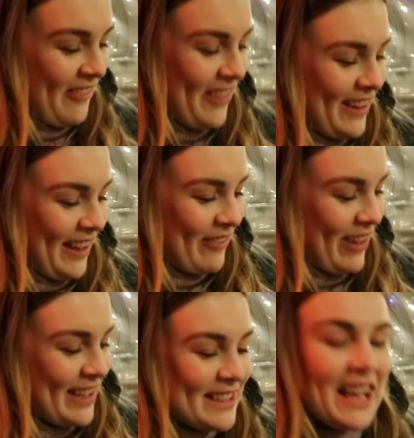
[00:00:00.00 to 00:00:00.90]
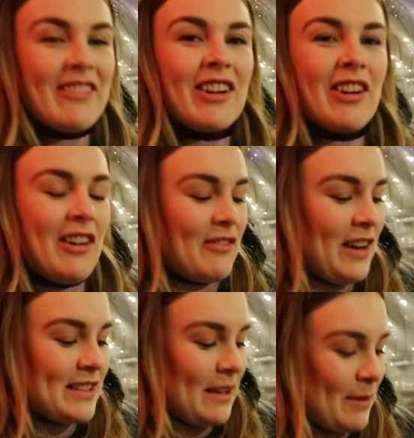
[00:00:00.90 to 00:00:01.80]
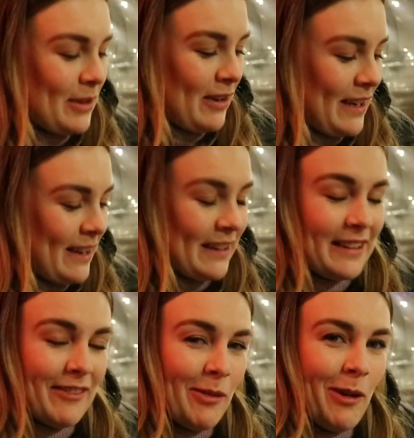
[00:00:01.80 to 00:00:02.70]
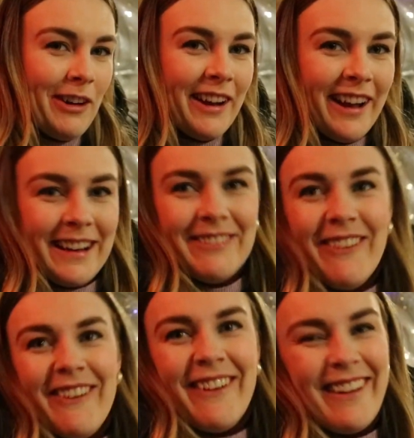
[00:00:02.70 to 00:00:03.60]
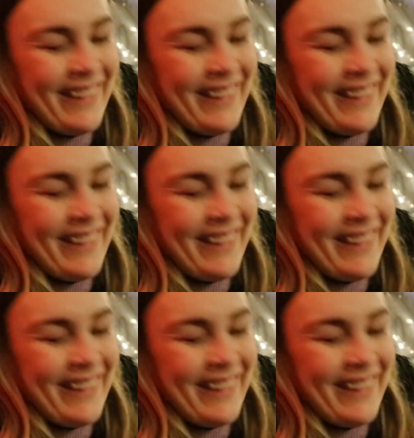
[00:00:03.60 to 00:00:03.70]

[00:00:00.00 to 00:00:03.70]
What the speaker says: But like by the time I got here, I didn't want it anymore.